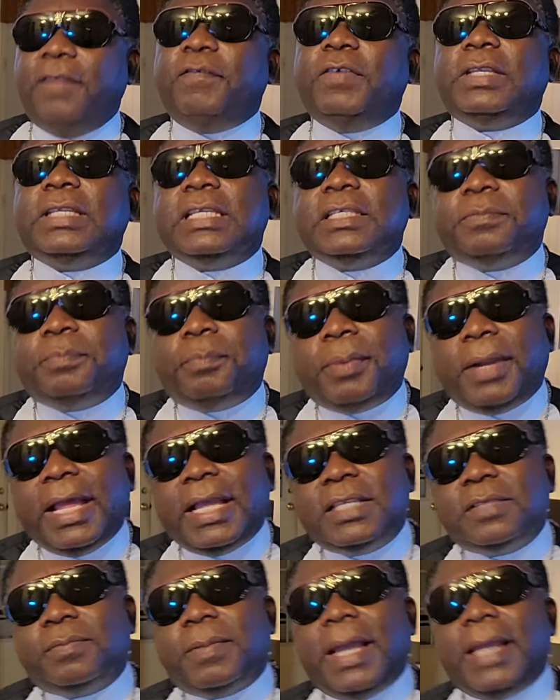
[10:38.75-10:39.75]
If it is
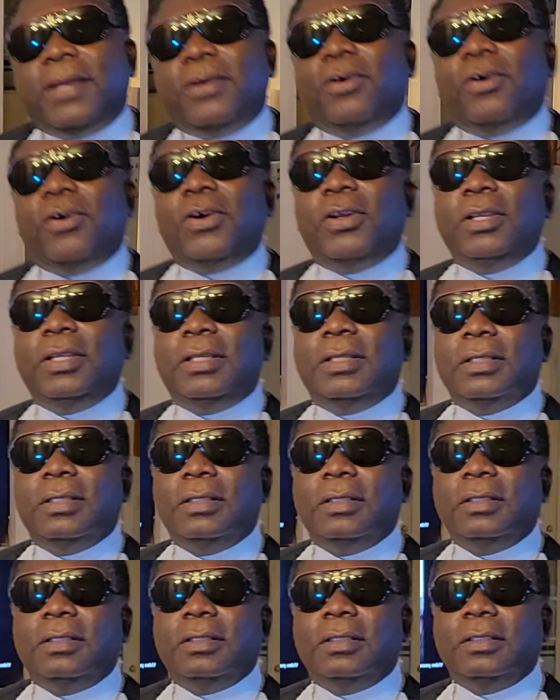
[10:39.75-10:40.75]
blessed by God,
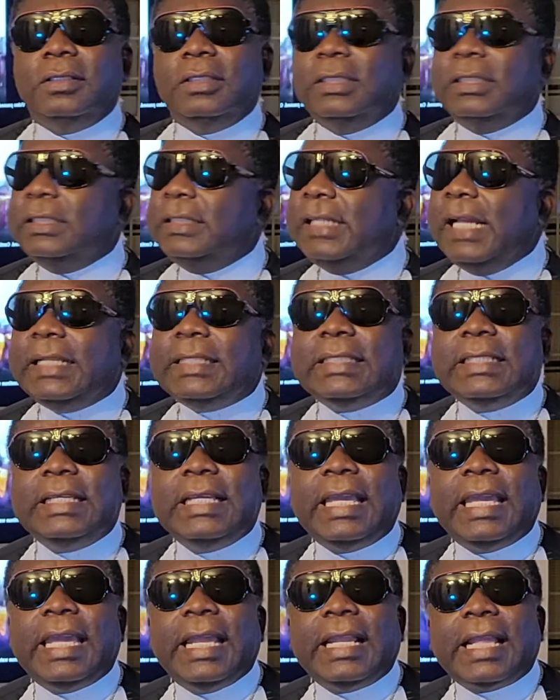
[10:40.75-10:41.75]

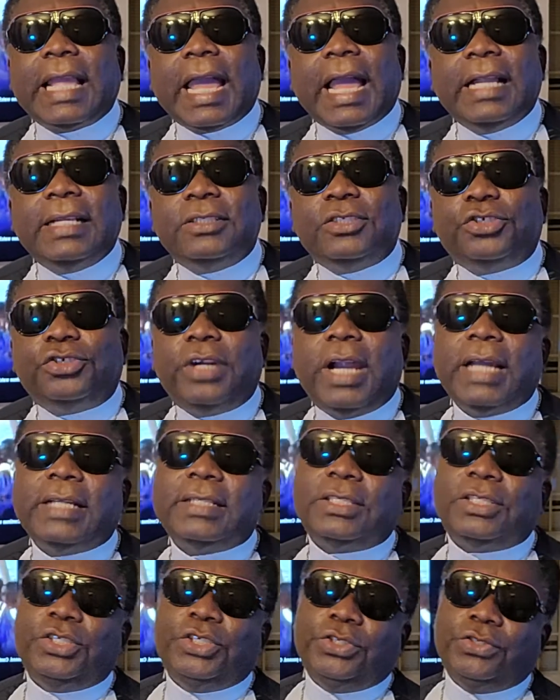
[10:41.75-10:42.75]
nothing can
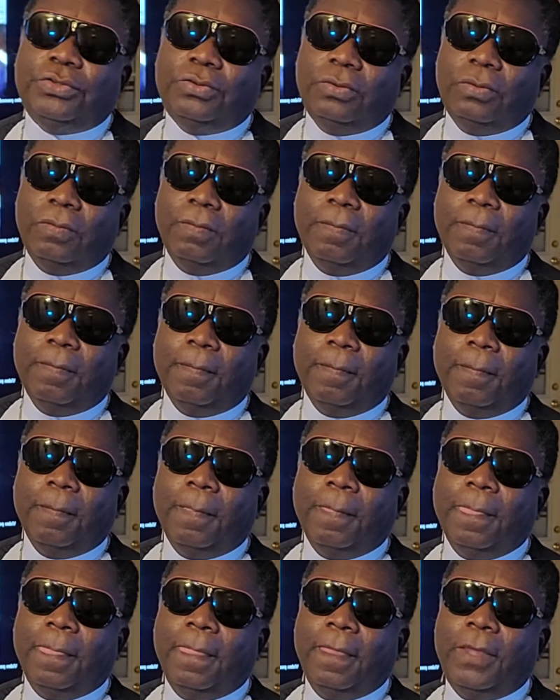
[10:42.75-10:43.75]
counteract you.
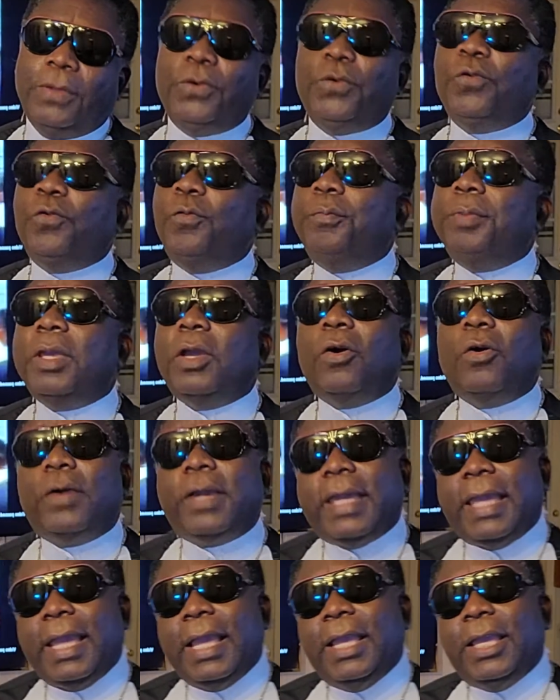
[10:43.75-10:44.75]
You'll be
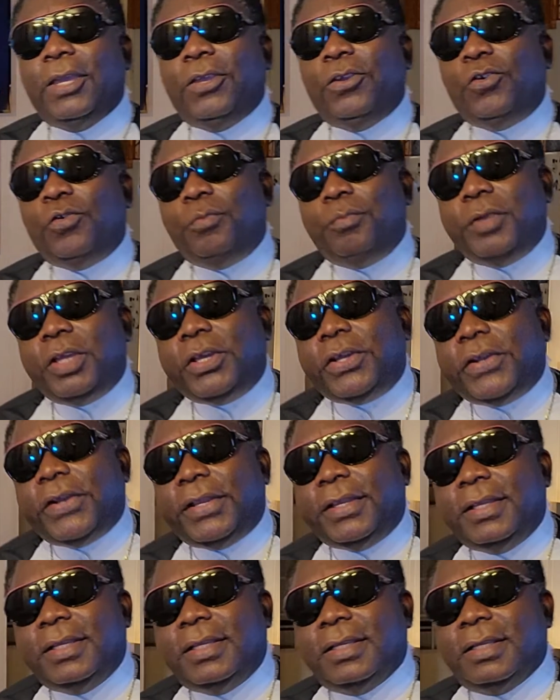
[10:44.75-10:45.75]
okay. You'll be
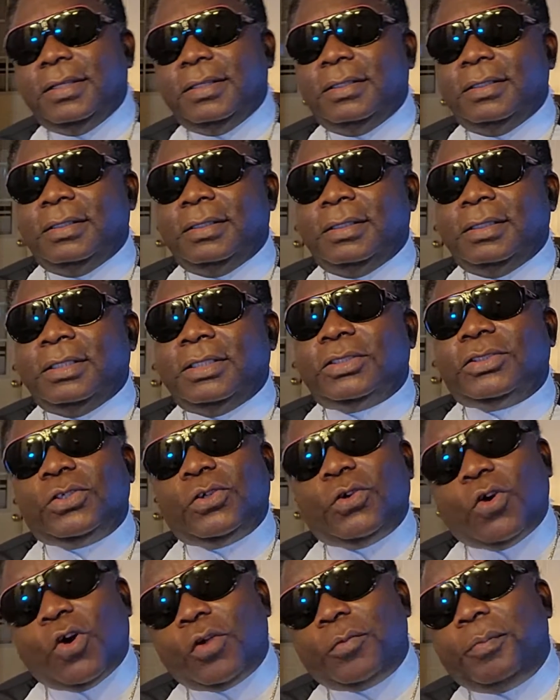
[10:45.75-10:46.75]
good.
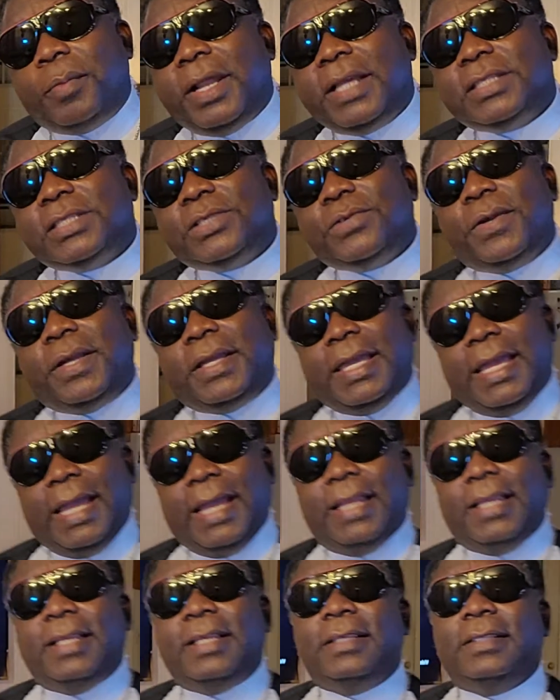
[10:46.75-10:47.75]
So God bless you
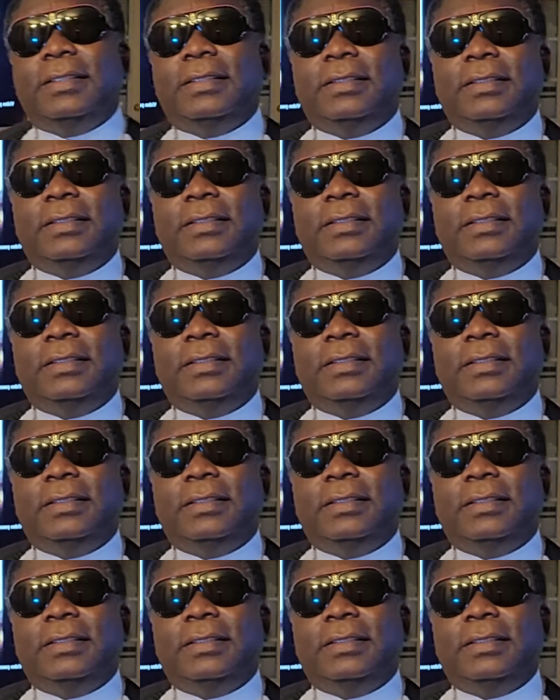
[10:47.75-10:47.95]
again.